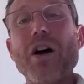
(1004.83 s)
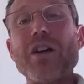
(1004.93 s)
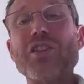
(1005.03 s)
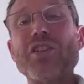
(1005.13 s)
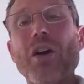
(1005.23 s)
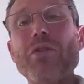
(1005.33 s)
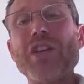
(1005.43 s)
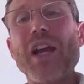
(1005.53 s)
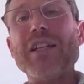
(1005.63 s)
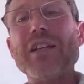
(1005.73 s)

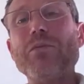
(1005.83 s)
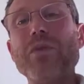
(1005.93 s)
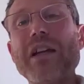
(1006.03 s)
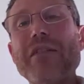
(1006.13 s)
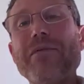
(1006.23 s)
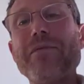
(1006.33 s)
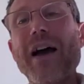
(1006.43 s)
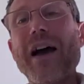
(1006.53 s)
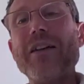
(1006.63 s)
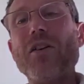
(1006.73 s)
associated with
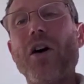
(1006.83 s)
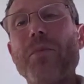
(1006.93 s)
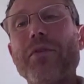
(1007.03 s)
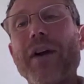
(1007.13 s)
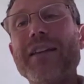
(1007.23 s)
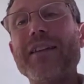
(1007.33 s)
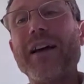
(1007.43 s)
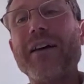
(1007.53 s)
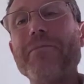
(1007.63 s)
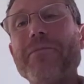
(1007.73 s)
that
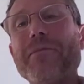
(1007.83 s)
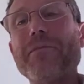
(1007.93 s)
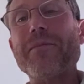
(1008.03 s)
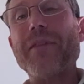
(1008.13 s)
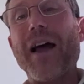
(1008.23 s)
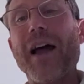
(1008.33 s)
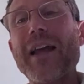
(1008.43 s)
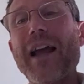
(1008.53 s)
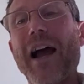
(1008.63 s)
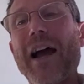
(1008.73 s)
operator A
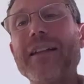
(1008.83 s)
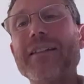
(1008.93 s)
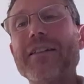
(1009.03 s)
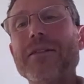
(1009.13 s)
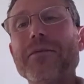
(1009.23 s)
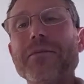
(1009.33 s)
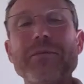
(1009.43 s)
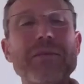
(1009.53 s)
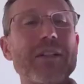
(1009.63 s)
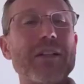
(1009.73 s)
hat,
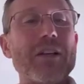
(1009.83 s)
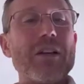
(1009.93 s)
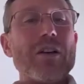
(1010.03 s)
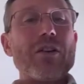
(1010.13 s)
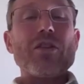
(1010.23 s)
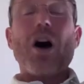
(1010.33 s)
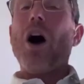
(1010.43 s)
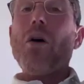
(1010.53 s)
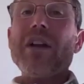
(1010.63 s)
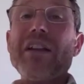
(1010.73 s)
the
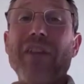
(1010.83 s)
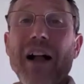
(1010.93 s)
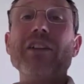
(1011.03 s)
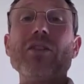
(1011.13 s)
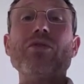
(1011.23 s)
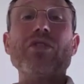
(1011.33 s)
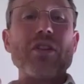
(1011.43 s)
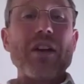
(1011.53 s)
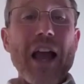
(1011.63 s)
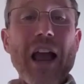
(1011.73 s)
only values
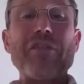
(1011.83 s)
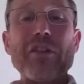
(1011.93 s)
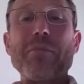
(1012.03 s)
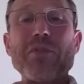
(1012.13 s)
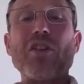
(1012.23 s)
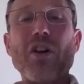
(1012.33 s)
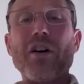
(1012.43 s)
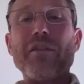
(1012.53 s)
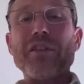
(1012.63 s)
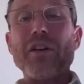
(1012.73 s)
ever
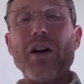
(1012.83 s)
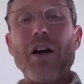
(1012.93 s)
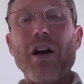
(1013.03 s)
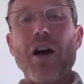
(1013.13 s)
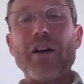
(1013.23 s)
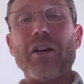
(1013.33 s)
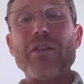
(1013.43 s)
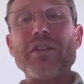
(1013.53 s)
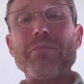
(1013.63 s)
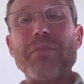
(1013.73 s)
observed are
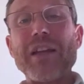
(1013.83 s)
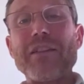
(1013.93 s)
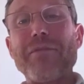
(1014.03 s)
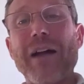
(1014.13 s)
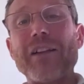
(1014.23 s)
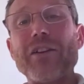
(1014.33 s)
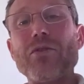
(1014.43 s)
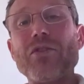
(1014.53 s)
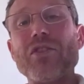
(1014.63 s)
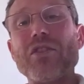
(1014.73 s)
going to be the
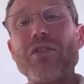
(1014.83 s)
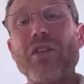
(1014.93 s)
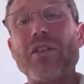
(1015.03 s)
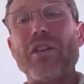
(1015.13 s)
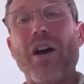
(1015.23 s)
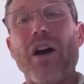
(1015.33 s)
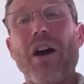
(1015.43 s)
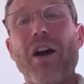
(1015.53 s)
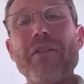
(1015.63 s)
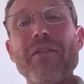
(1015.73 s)
values that
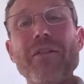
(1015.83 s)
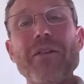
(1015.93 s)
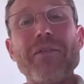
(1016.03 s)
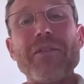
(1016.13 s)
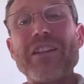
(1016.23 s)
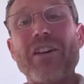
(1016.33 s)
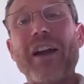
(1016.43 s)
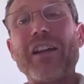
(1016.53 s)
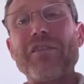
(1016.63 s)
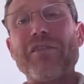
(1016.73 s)
are these
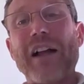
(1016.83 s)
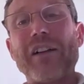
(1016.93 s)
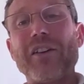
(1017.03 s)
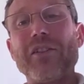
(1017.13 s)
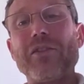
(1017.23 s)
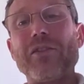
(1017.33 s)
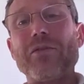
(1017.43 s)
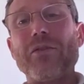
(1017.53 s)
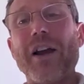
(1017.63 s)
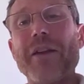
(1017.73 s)
eigenvalues,
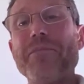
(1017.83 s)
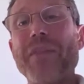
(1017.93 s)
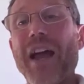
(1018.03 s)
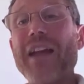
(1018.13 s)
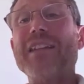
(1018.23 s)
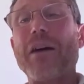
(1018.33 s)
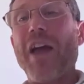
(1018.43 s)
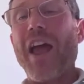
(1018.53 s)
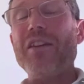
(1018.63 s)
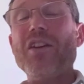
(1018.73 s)
right? A sub
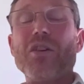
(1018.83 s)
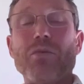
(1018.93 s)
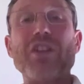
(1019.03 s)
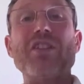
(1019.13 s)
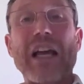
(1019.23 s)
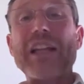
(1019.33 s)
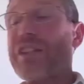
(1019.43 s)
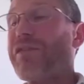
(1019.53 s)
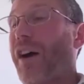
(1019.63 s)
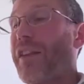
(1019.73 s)
n, which
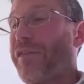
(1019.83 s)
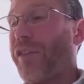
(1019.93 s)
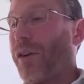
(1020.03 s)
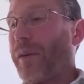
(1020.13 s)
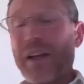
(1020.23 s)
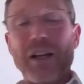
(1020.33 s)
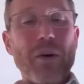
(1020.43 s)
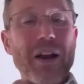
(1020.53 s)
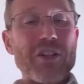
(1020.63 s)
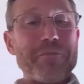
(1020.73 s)
satisfy the following
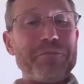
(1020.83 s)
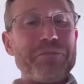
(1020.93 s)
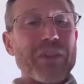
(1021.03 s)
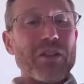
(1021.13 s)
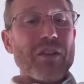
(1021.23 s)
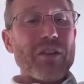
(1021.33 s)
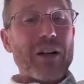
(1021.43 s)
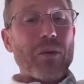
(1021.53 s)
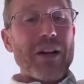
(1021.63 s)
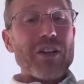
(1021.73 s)
equation. So that
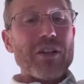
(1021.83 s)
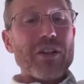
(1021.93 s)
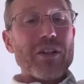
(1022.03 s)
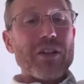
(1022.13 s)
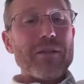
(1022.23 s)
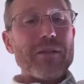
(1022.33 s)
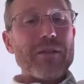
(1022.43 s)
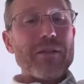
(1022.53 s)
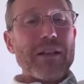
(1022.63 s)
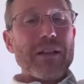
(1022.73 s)
equation
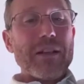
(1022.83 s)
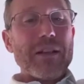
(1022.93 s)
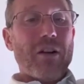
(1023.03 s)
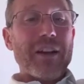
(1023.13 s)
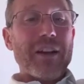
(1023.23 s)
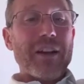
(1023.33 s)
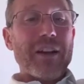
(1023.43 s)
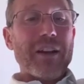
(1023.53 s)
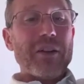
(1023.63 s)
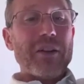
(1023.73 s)
is our
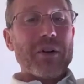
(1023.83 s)
eigenvalue